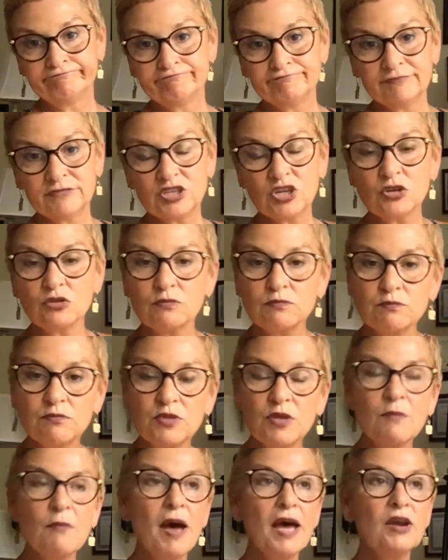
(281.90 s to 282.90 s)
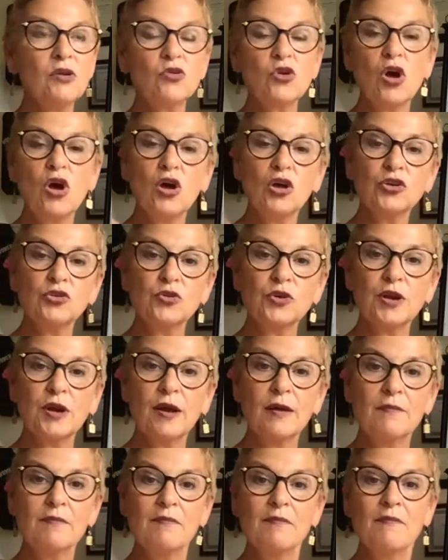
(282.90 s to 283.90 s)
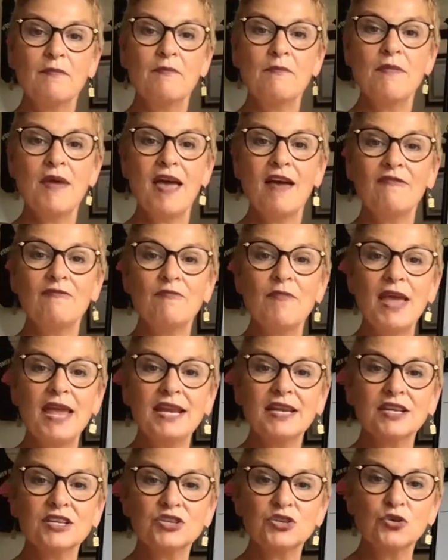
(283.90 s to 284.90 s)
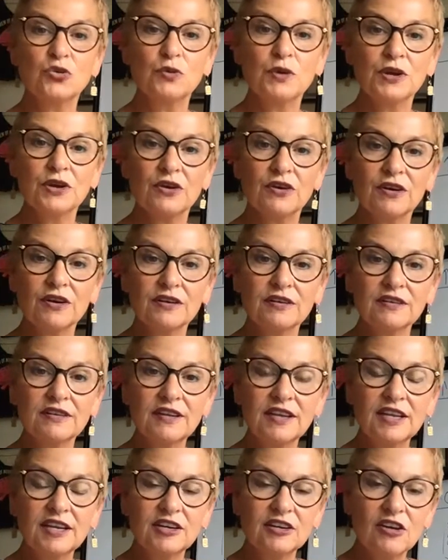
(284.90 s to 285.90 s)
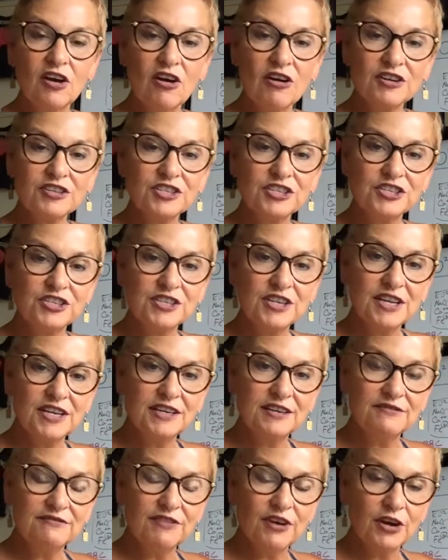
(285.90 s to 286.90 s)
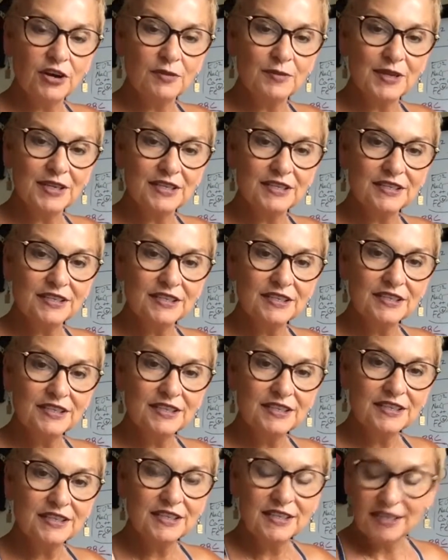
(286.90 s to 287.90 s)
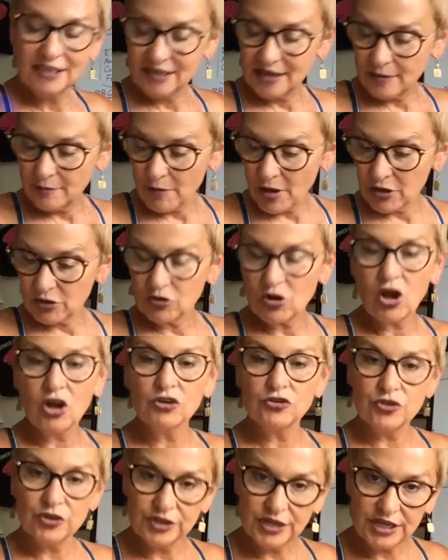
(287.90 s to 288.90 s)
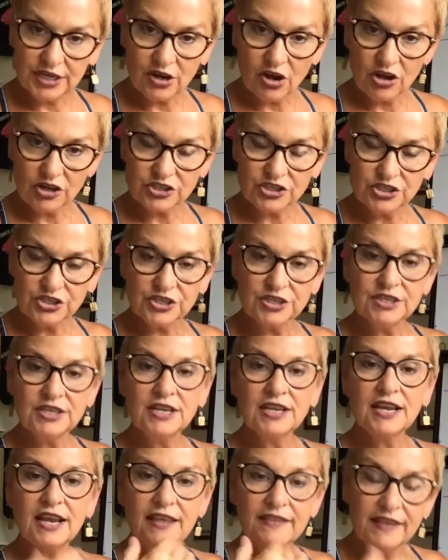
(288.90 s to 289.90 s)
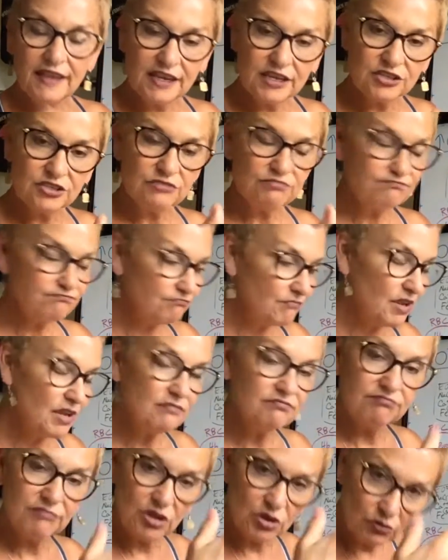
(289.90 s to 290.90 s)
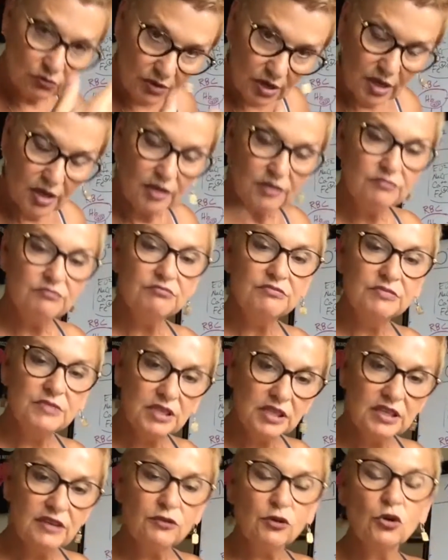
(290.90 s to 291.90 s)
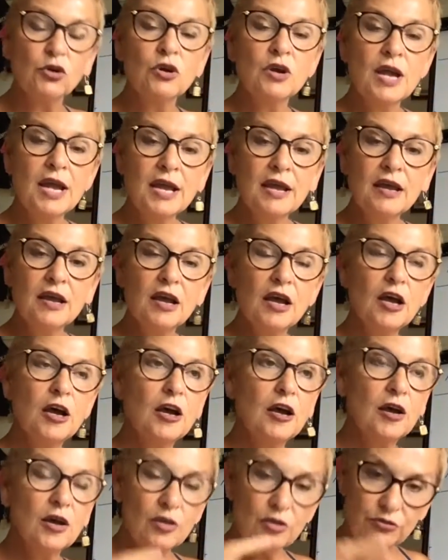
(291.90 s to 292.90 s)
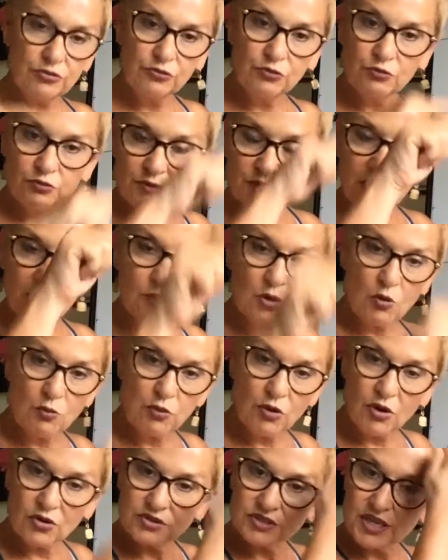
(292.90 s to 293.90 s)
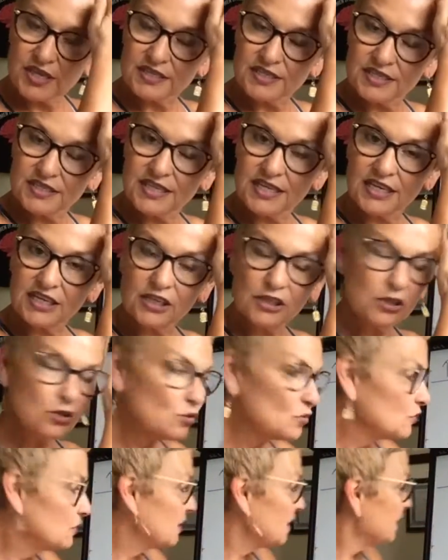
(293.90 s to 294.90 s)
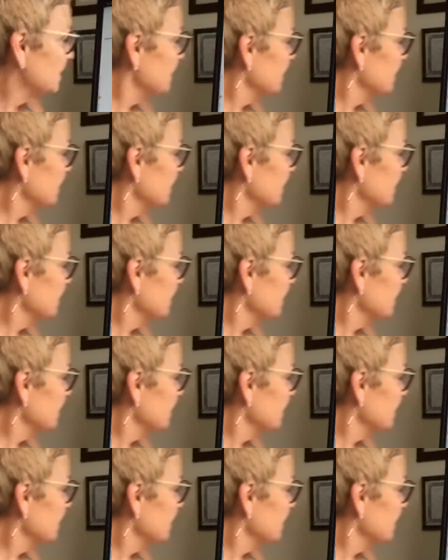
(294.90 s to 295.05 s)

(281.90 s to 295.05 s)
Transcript: So the mitochondria have made us who we are in an oxygenated environment. And mitochondria need oxygen, and they deliver through chemical processes that include these